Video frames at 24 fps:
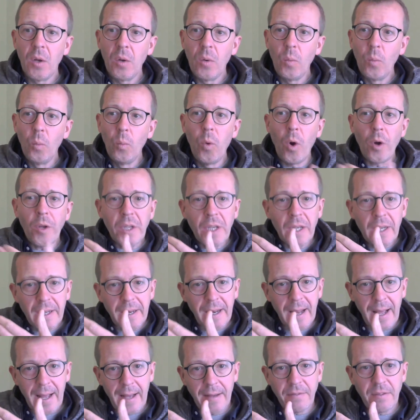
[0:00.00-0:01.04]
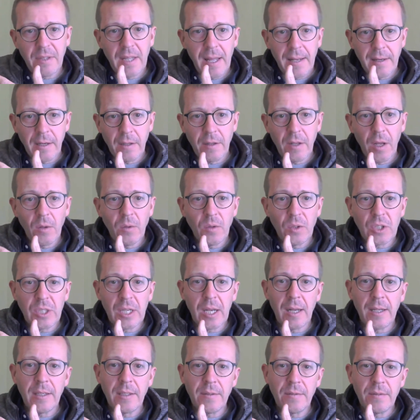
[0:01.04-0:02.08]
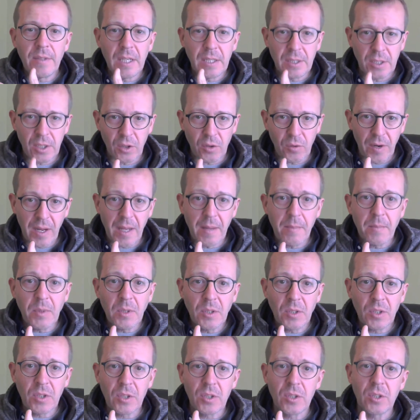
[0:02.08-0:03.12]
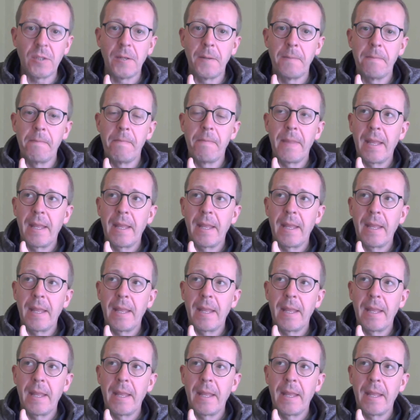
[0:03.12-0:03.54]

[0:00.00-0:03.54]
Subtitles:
what you can have then are those kind of disagreements,